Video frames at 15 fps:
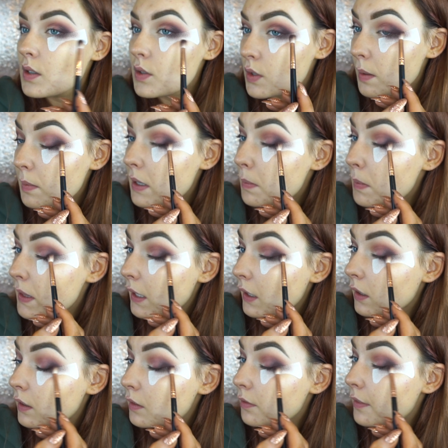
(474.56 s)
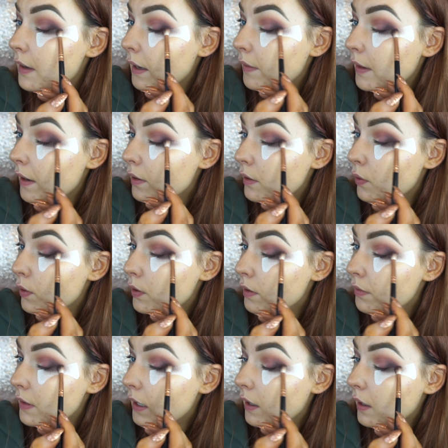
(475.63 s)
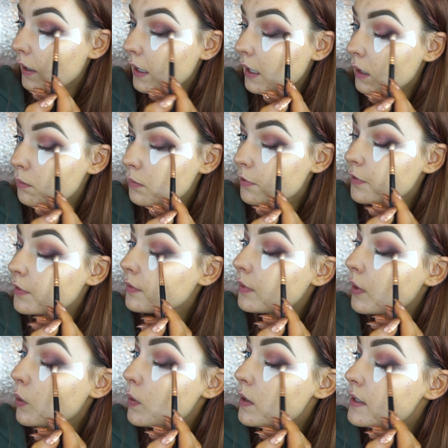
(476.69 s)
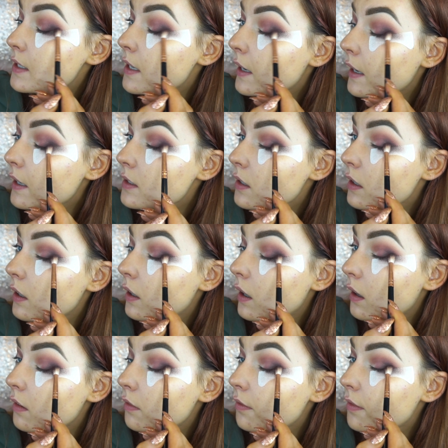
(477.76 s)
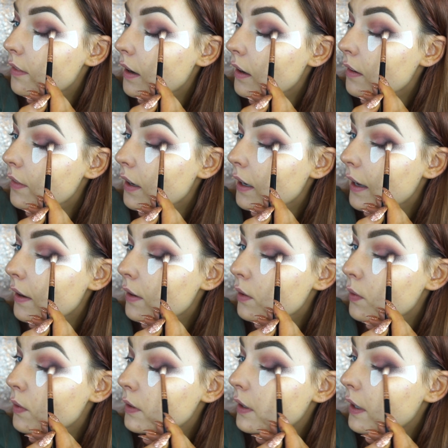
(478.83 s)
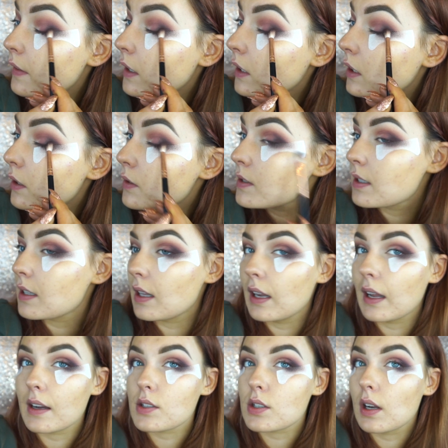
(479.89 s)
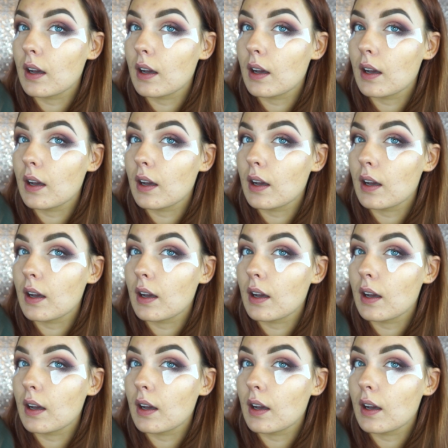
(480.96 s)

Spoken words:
So I'm keeping that on the very outer corner of the eye and I'm focusing it on the very outer corner and then close to the lash